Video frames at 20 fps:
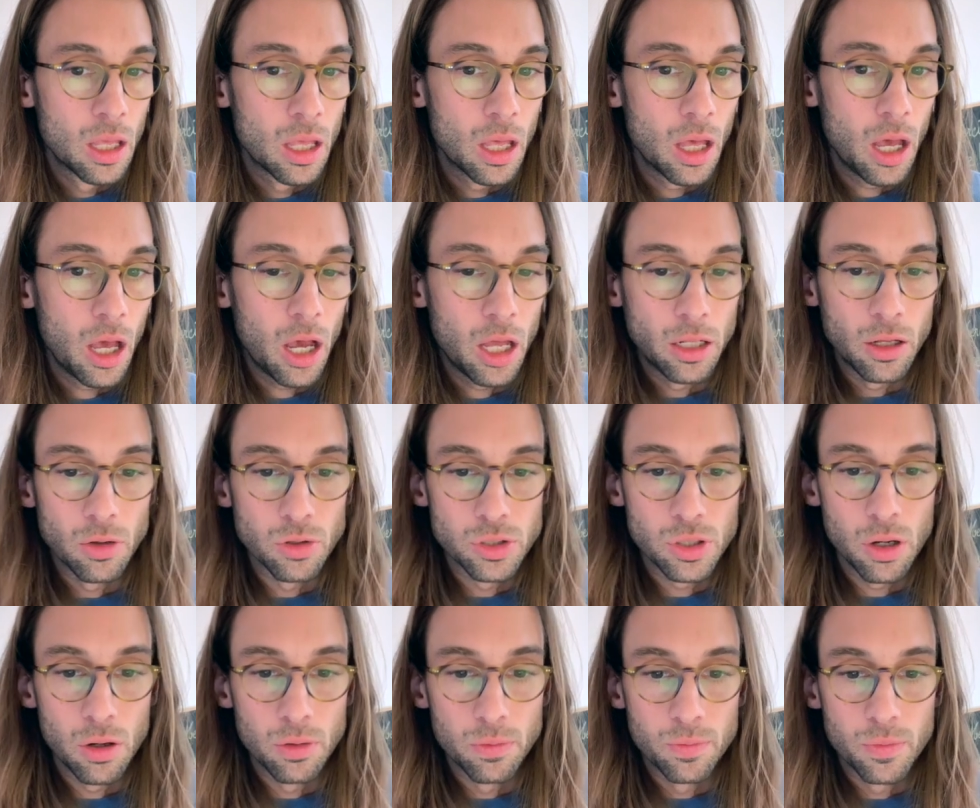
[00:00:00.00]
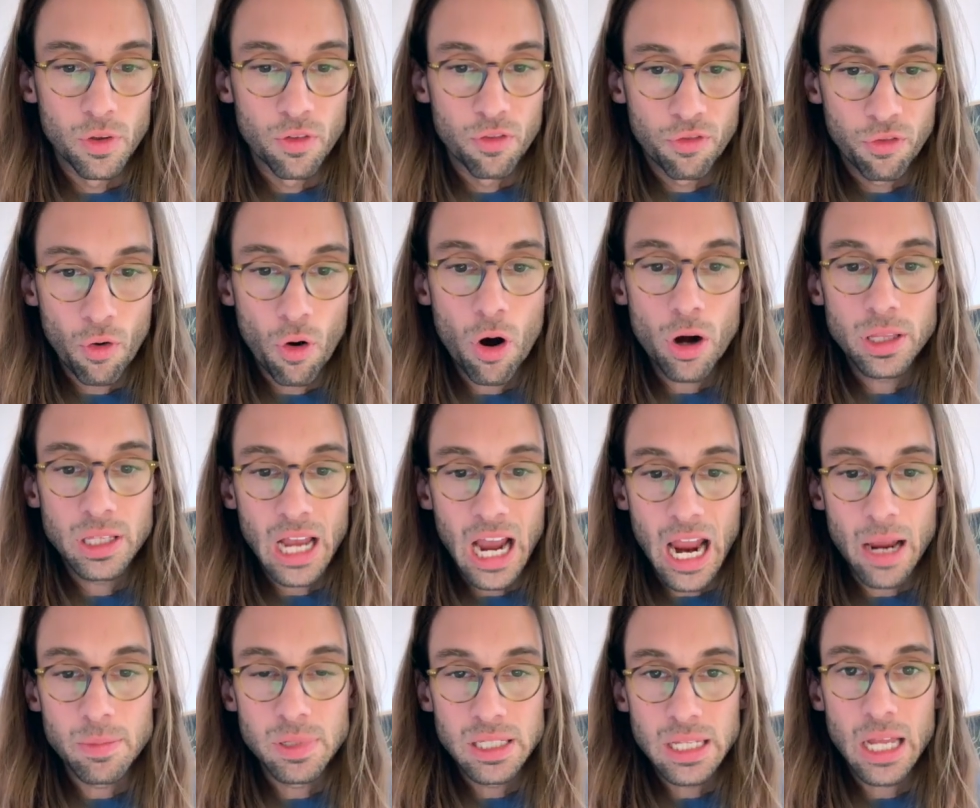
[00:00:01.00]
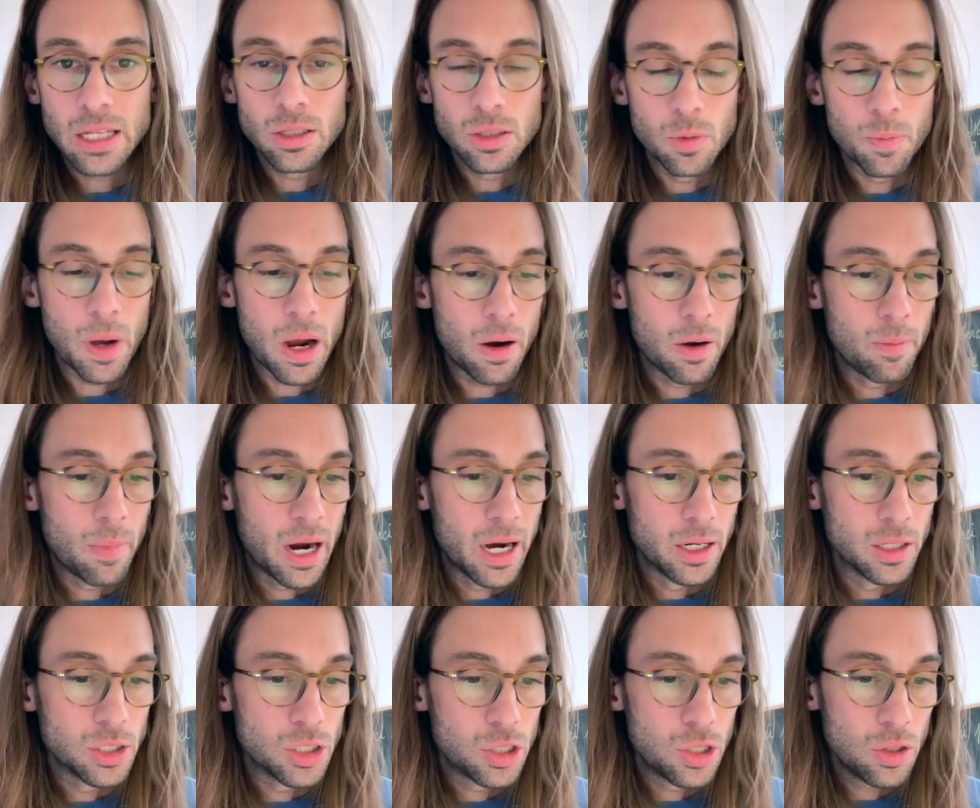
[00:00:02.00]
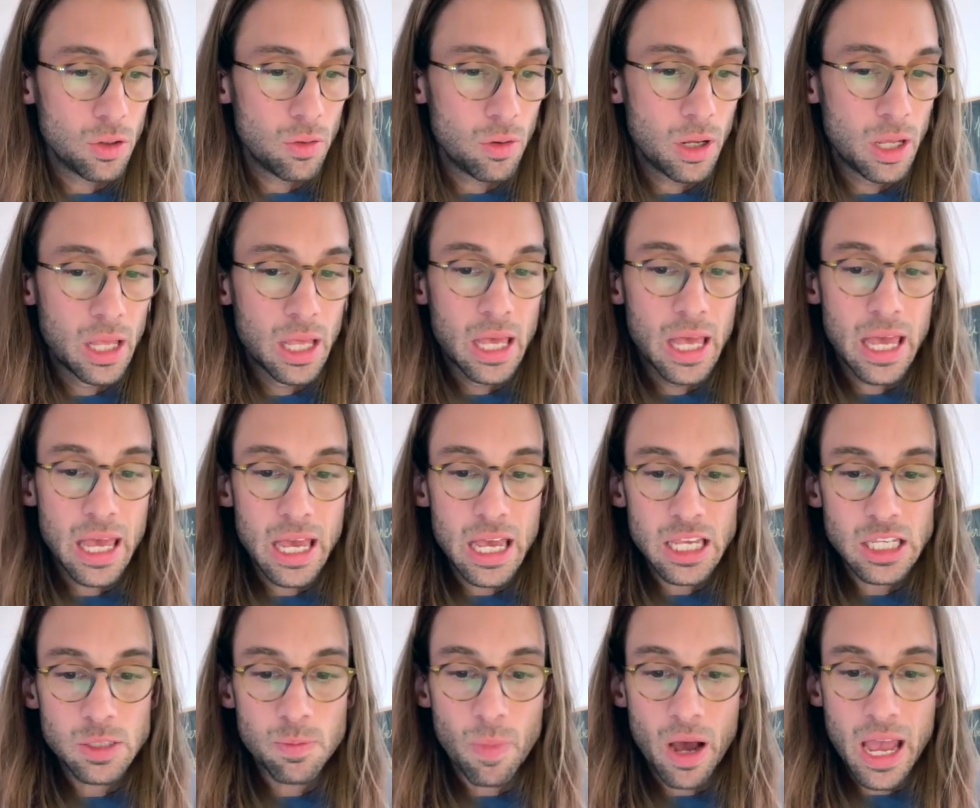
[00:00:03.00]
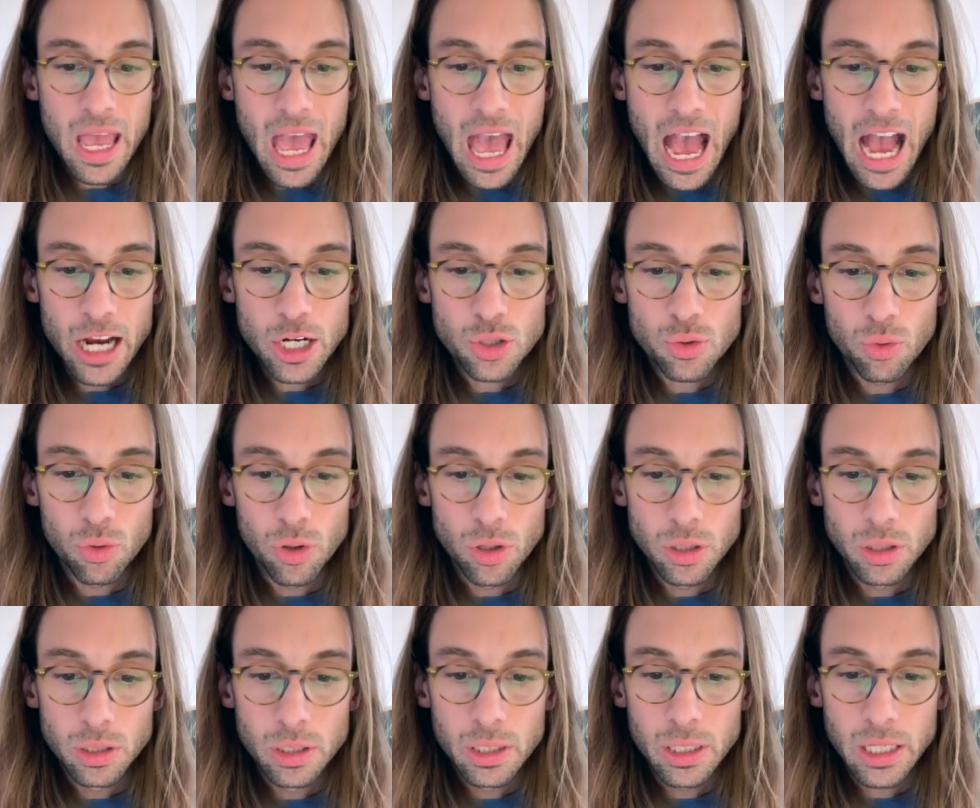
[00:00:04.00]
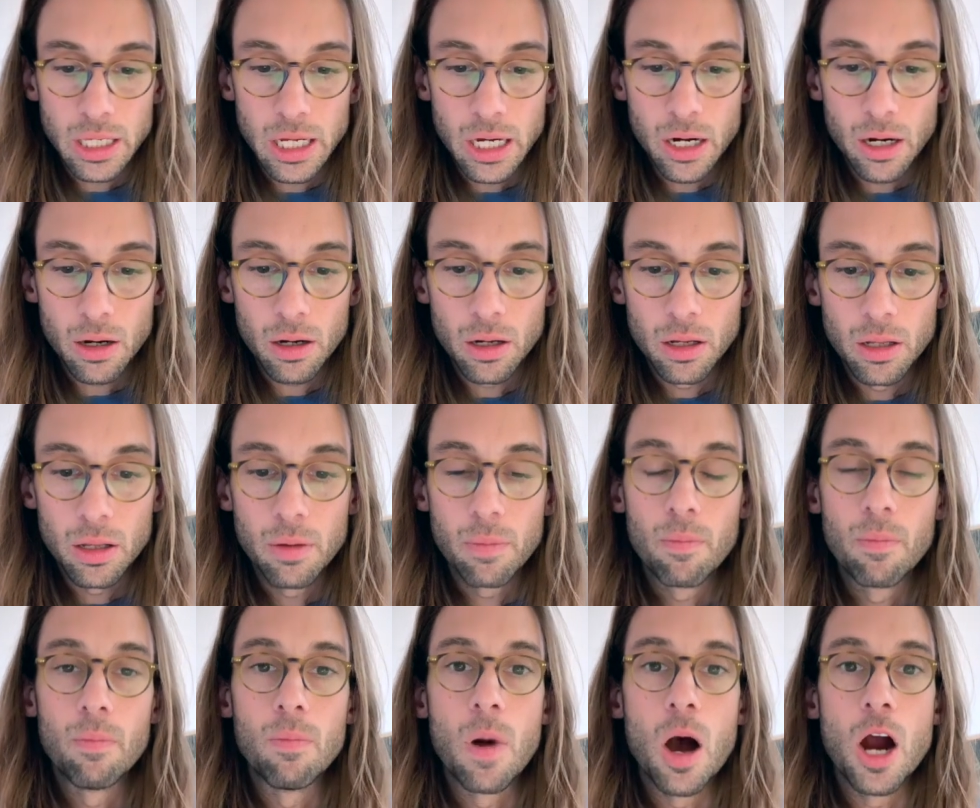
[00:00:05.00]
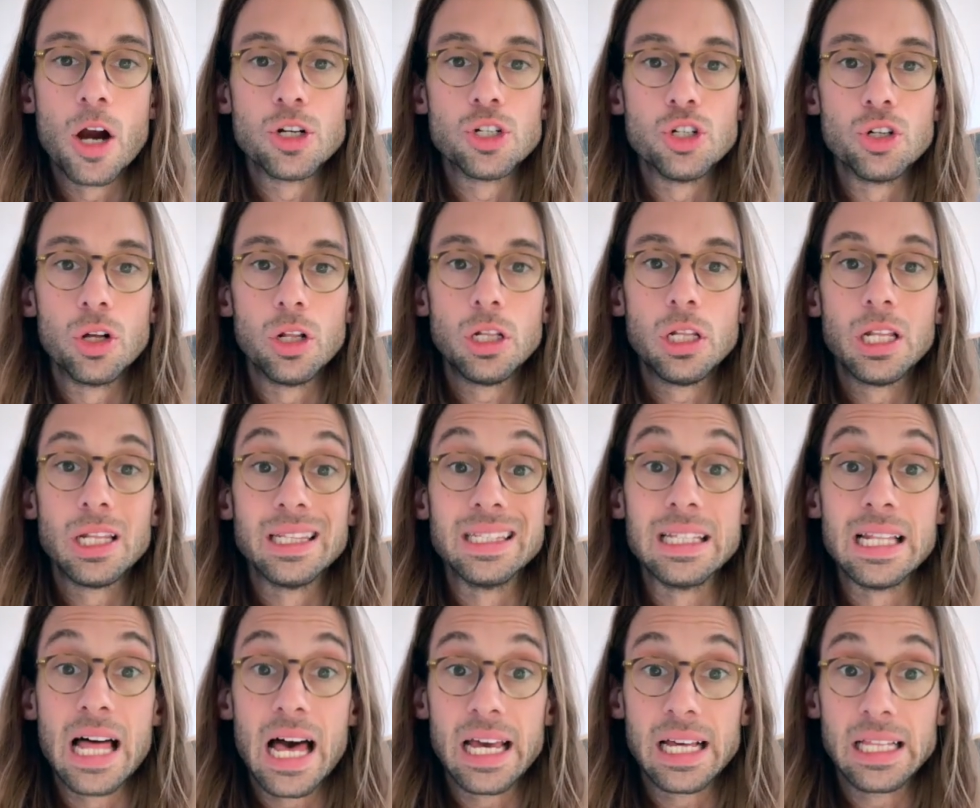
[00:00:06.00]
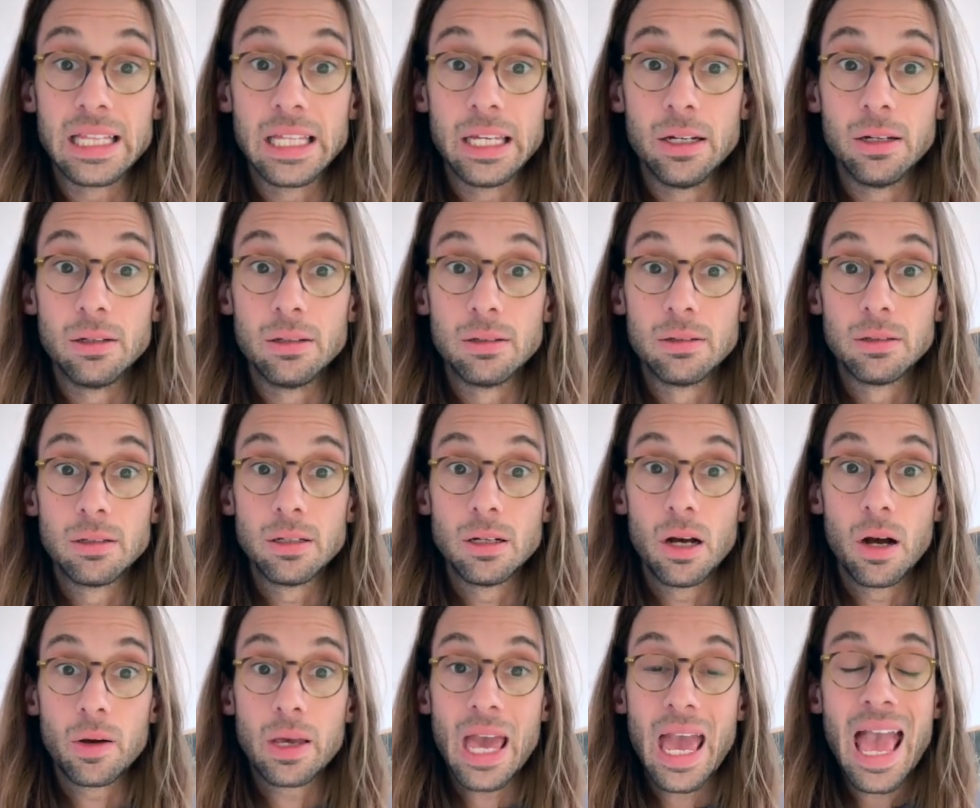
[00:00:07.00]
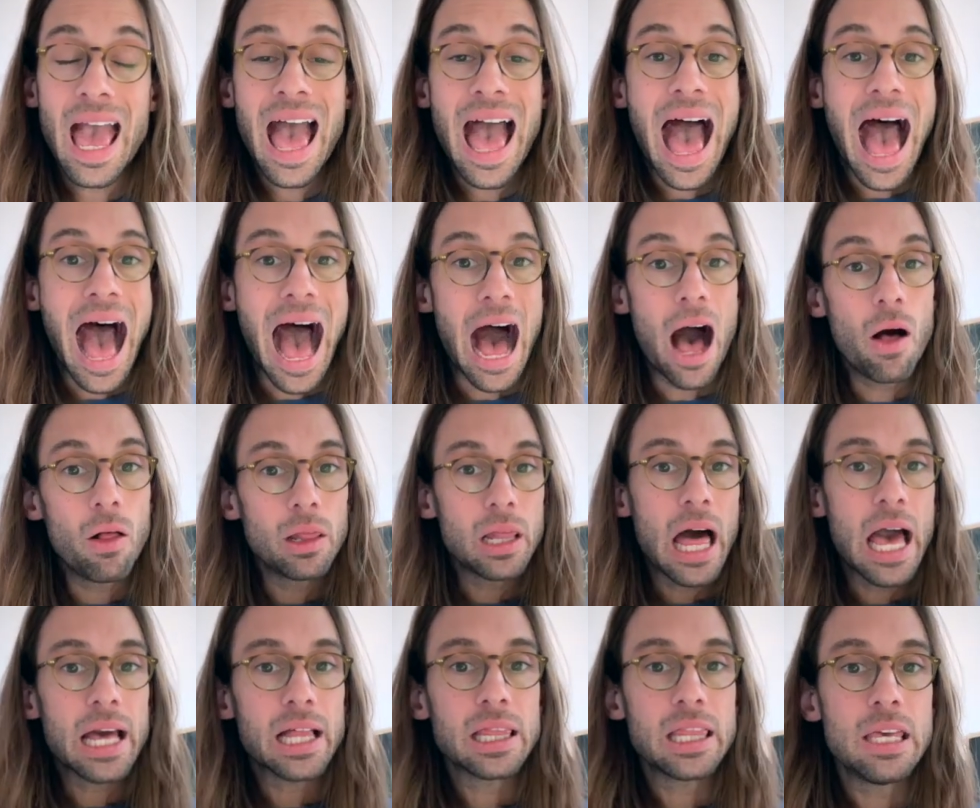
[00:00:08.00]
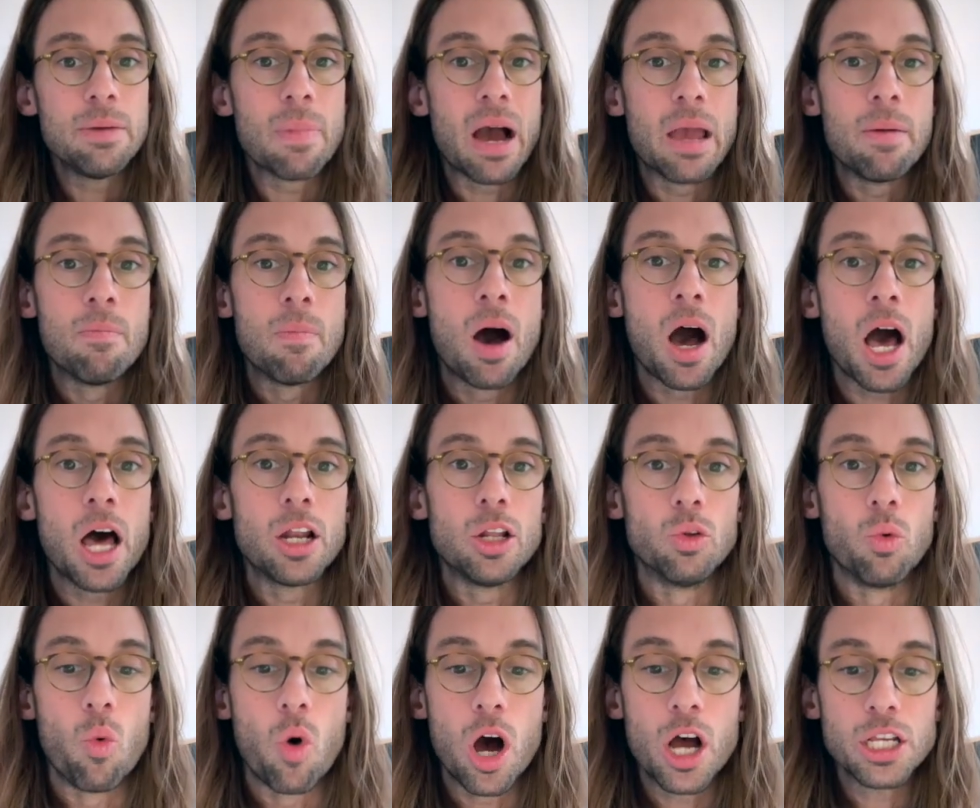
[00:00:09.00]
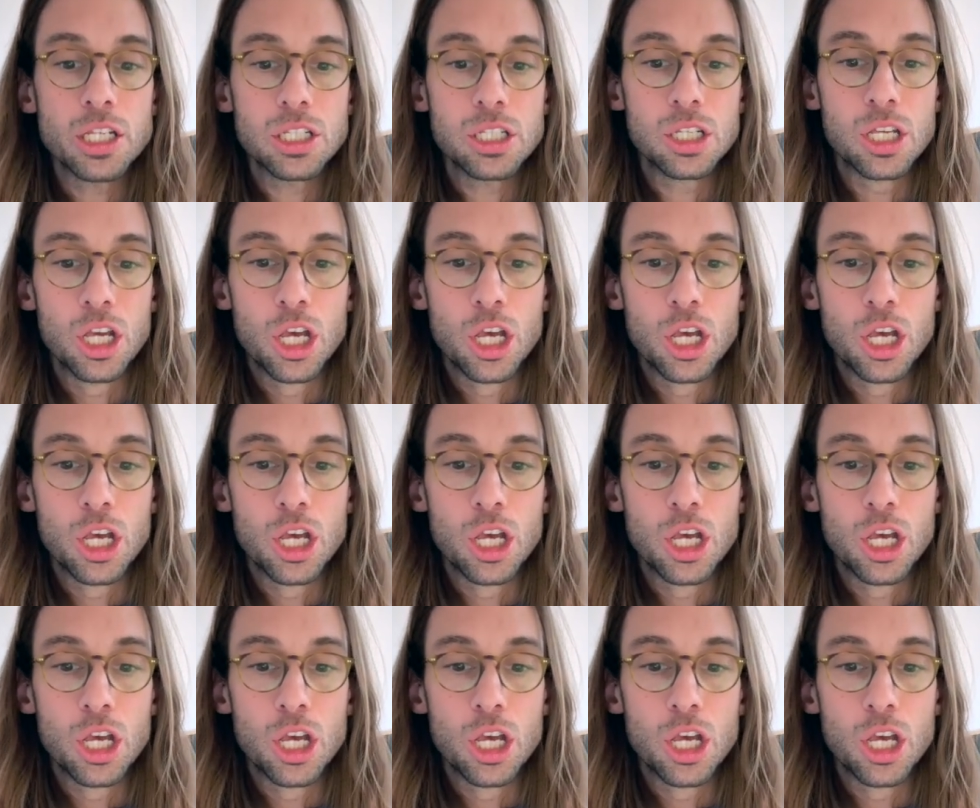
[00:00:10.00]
so 4 times 10 to the power minus 2 is my actual here marginal likelihood, okay? How likely my model was